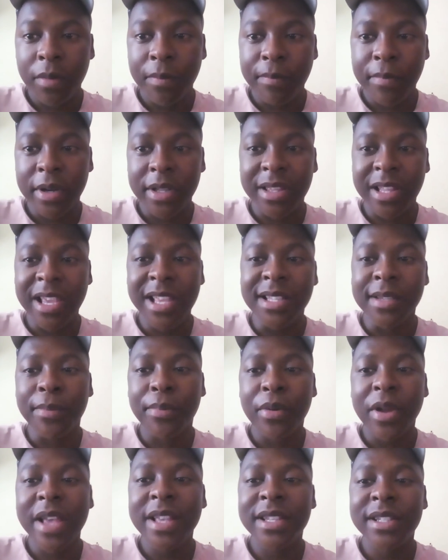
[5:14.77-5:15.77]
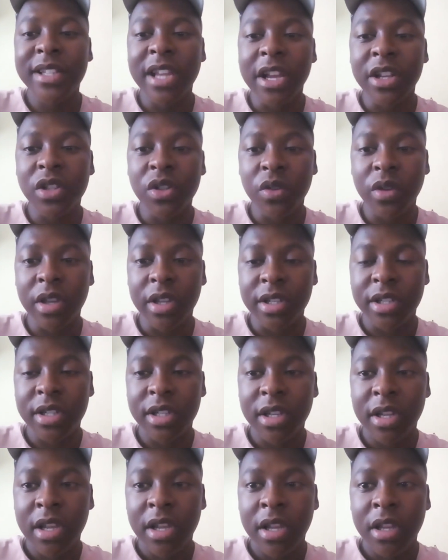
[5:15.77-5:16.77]
But there is a price tag to it.
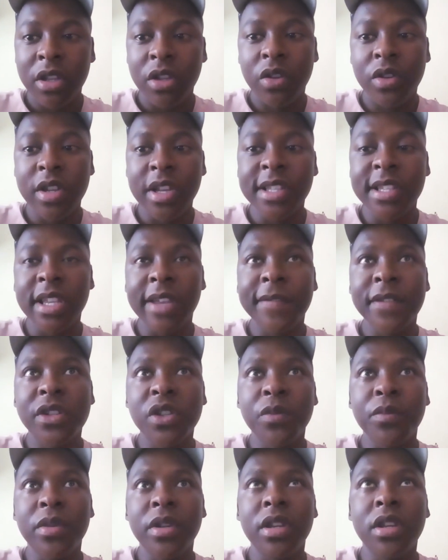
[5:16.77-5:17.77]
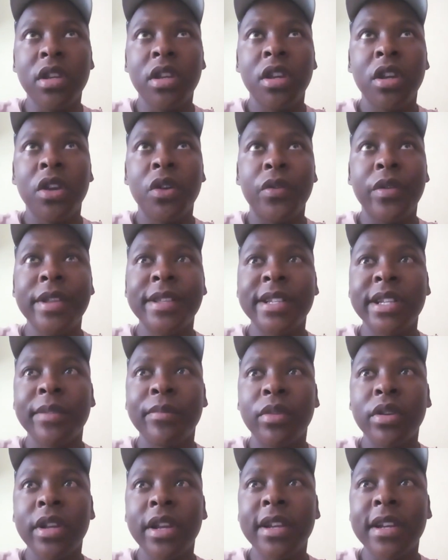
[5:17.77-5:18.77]
You just have to be
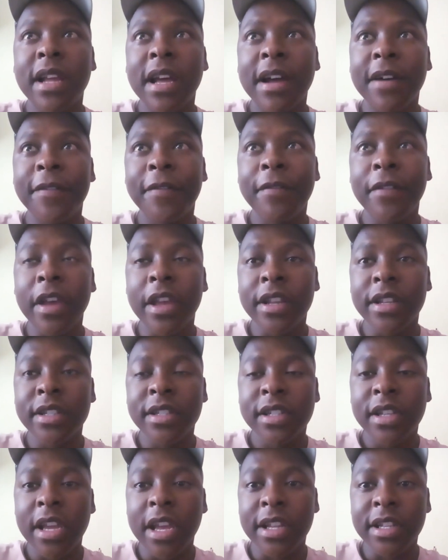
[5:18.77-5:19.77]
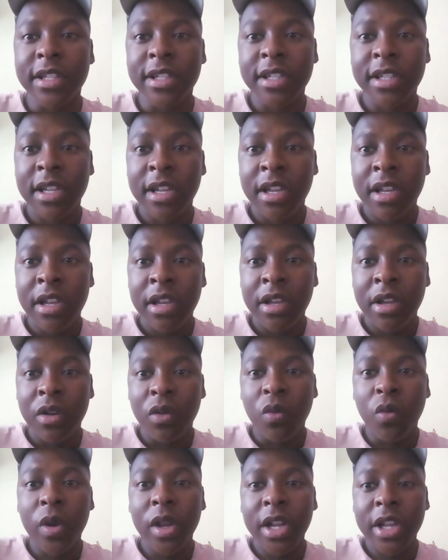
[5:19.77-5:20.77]
reasonable enough and
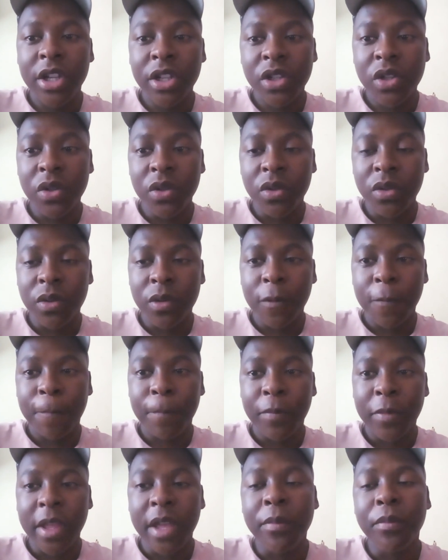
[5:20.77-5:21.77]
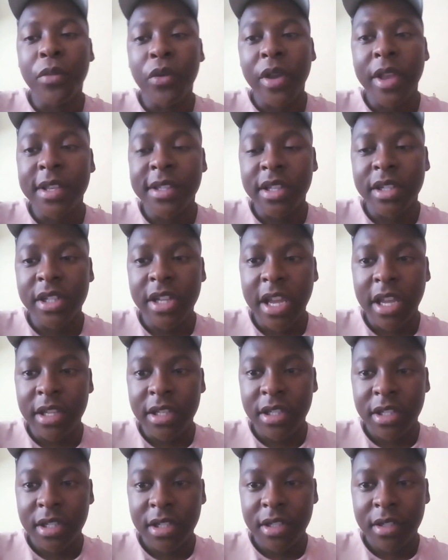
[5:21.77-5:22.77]
willing to embrace the
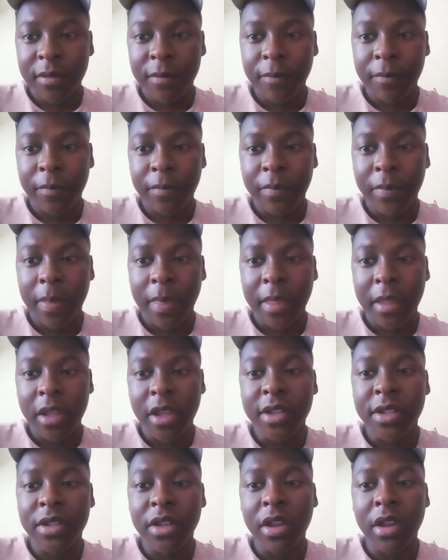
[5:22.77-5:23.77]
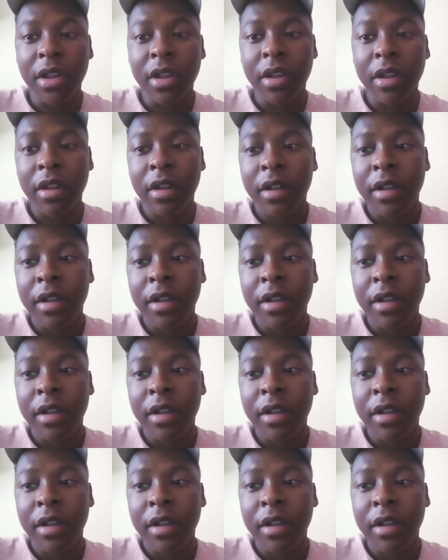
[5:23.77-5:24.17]
change, you see.